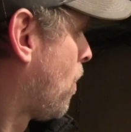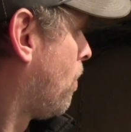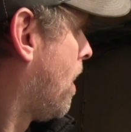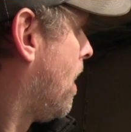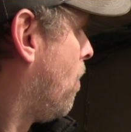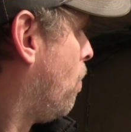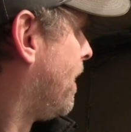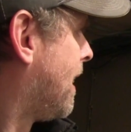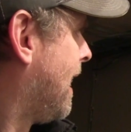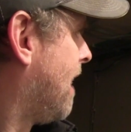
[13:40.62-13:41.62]
uh,
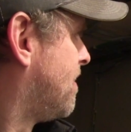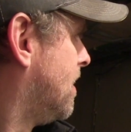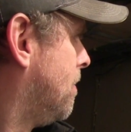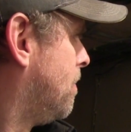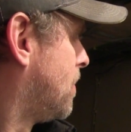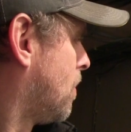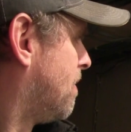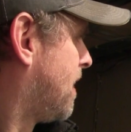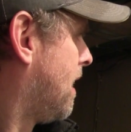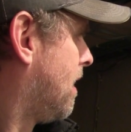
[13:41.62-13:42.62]
we're going to have to sort
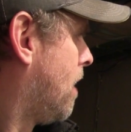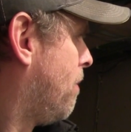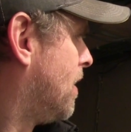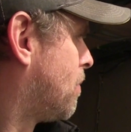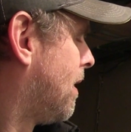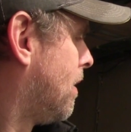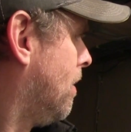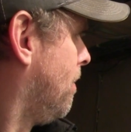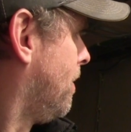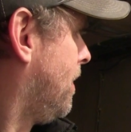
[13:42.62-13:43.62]
of say to the homeowners, well,
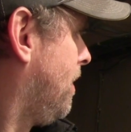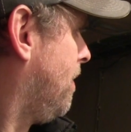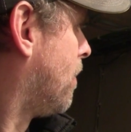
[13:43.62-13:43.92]
look, you've